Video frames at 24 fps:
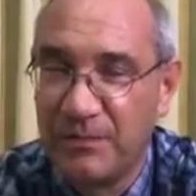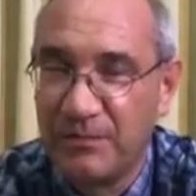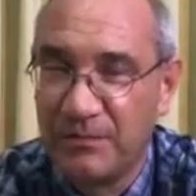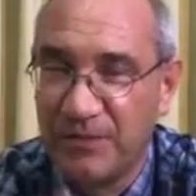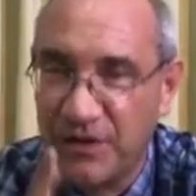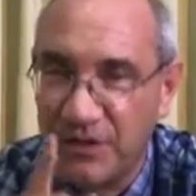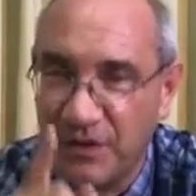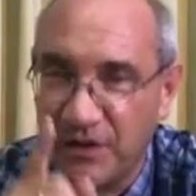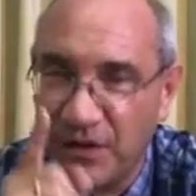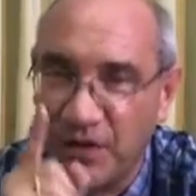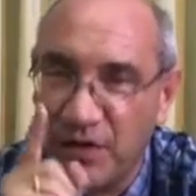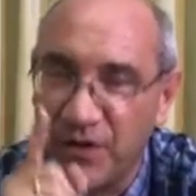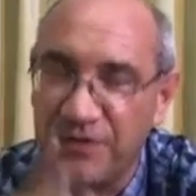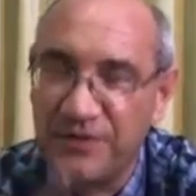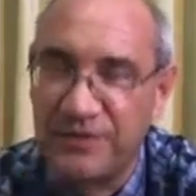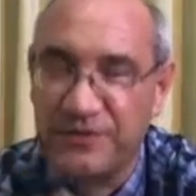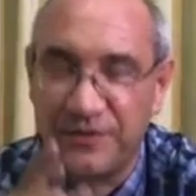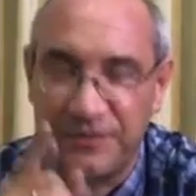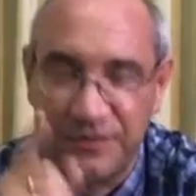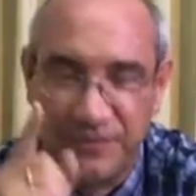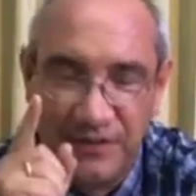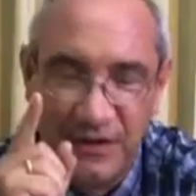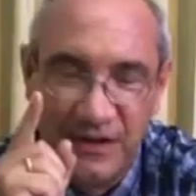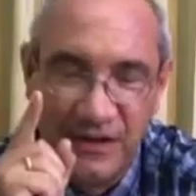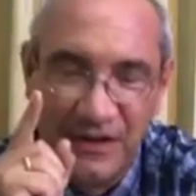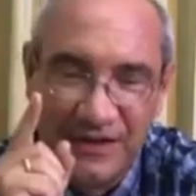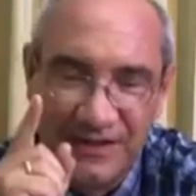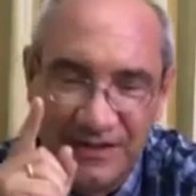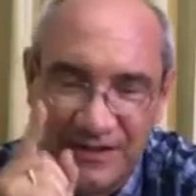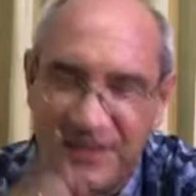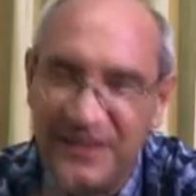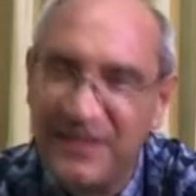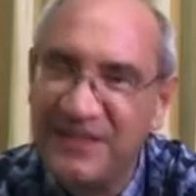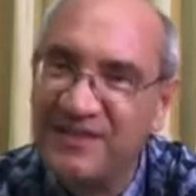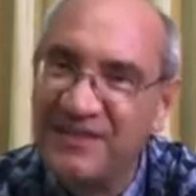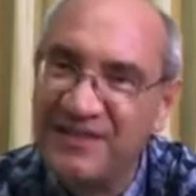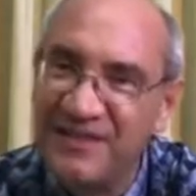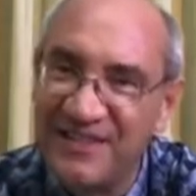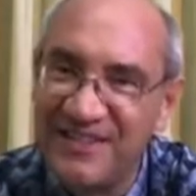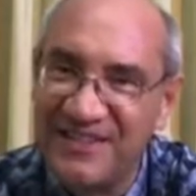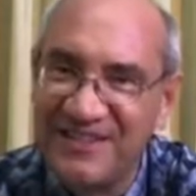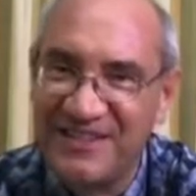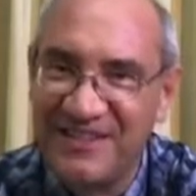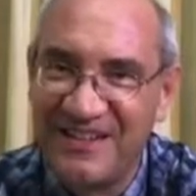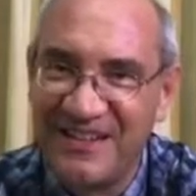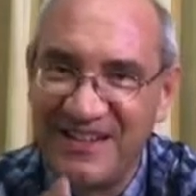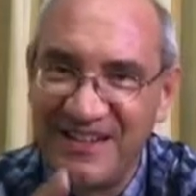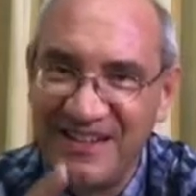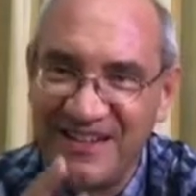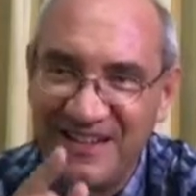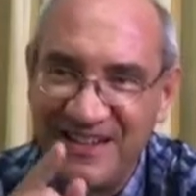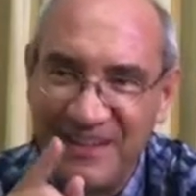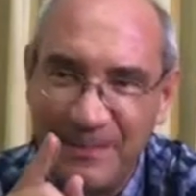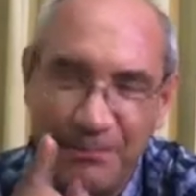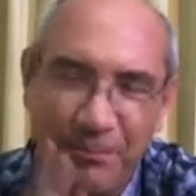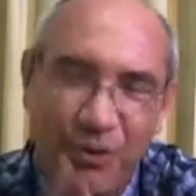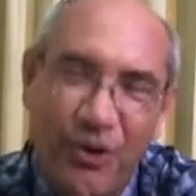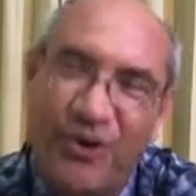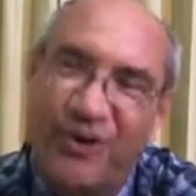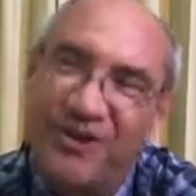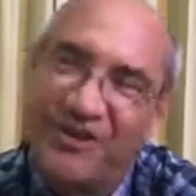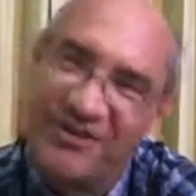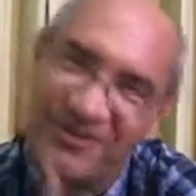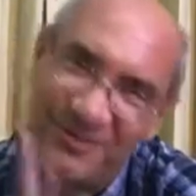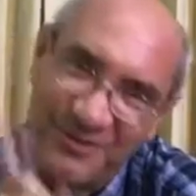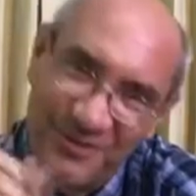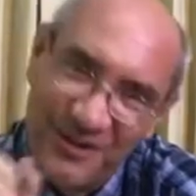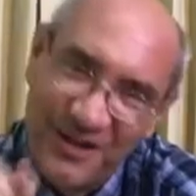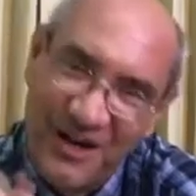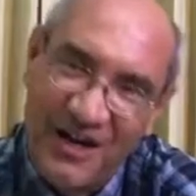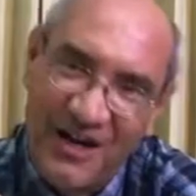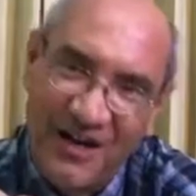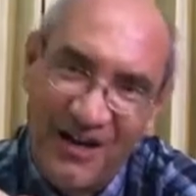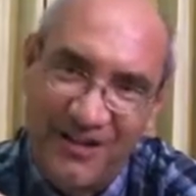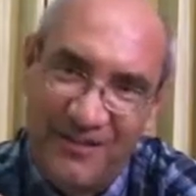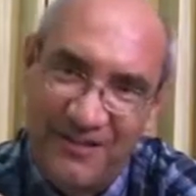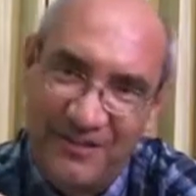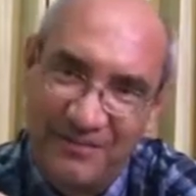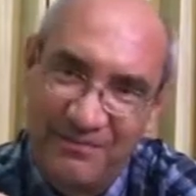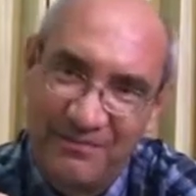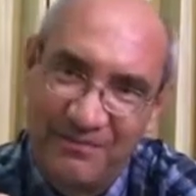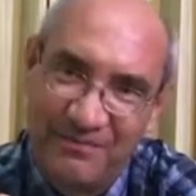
Because Jesus, he points to God.